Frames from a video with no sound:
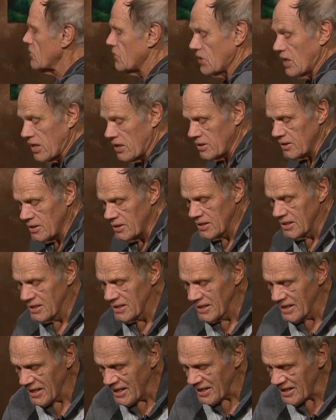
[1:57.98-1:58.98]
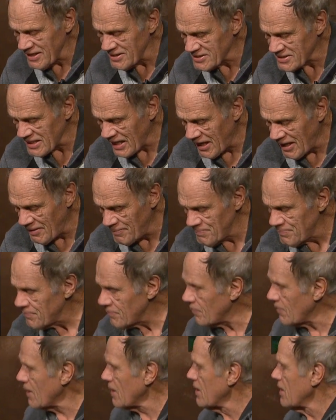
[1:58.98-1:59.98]
thing, is uh,
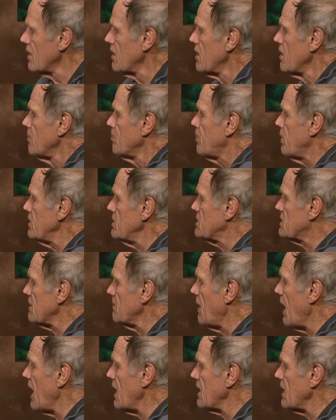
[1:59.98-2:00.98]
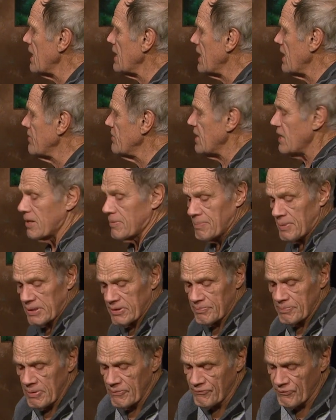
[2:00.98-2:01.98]
putting some highlight on there.
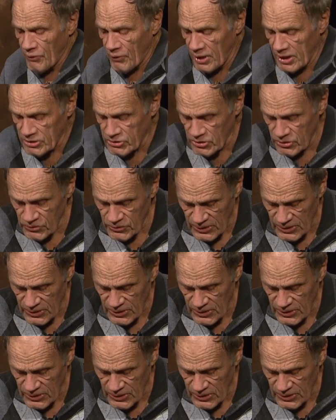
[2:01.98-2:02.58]
But before I do